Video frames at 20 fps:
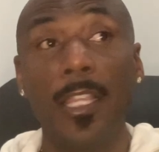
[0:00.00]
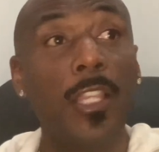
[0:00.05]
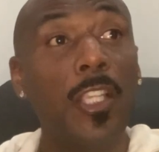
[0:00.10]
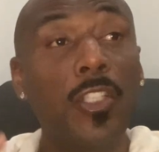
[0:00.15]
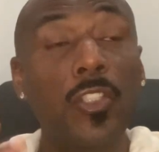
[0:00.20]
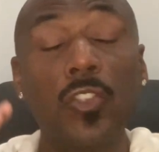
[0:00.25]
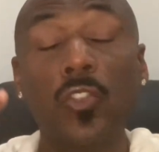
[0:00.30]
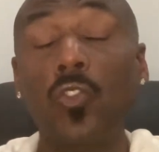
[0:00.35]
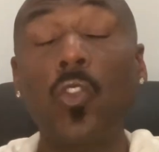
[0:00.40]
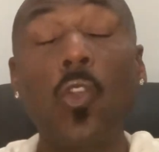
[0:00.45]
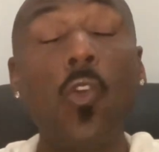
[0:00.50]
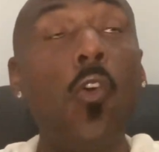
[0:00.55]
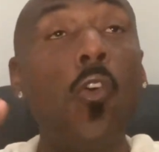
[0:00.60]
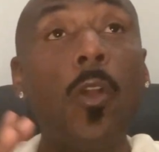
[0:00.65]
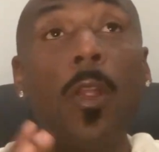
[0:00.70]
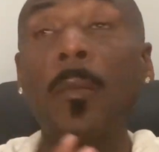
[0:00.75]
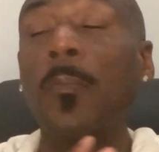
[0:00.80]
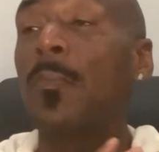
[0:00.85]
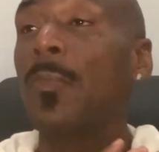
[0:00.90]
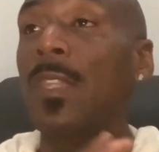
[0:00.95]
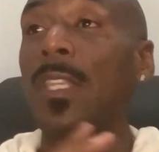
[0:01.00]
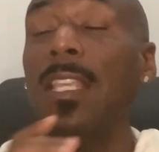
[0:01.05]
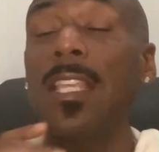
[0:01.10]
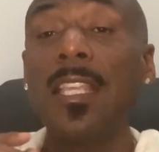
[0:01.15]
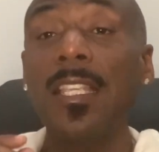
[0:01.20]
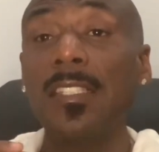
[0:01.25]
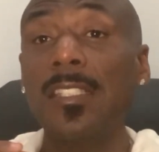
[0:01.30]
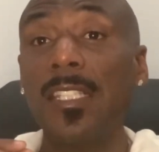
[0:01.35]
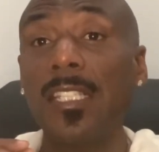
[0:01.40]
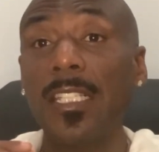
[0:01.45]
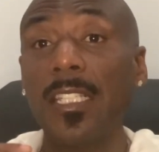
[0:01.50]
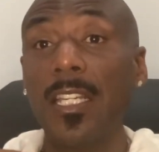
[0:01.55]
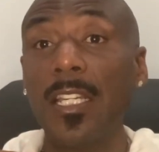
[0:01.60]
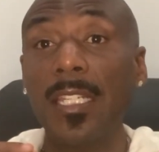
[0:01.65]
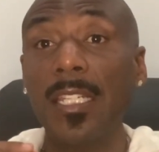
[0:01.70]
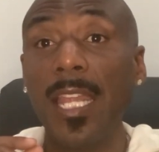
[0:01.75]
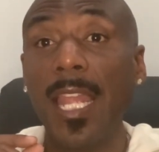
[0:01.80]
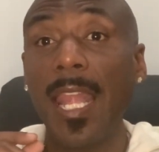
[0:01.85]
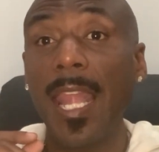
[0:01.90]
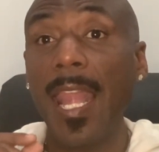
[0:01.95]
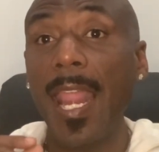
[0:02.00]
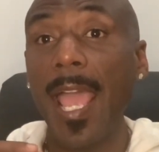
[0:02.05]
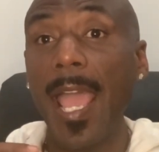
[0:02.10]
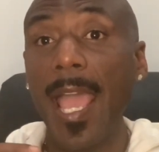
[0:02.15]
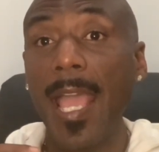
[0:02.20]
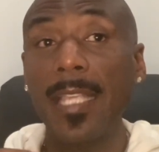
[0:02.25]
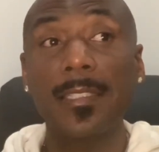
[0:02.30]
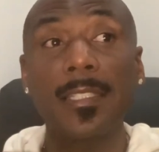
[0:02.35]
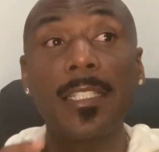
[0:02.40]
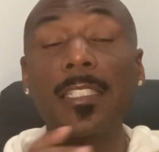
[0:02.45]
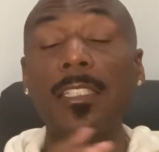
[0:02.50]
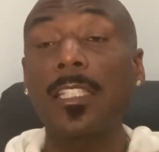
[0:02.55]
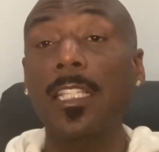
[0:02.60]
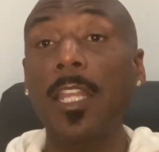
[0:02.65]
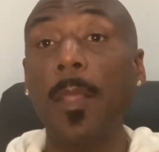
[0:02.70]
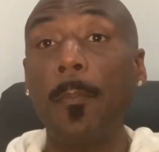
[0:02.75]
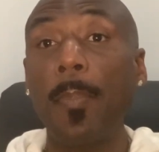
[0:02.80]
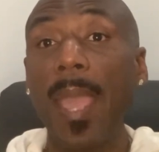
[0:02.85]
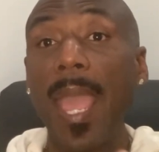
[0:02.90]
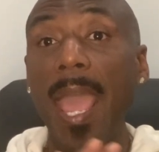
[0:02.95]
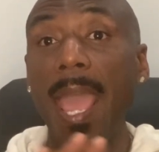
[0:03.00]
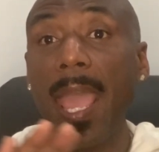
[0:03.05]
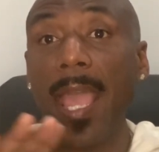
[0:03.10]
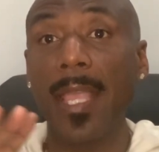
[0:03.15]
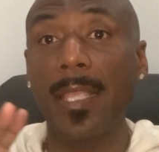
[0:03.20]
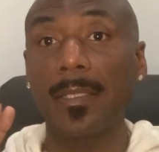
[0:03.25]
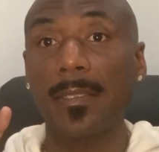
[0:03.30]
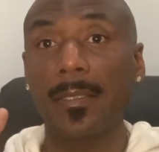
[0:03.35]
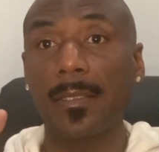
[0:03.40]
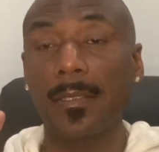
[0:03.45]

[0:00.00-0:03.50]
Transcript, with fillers: The storm isn't going to last, it's going to pass.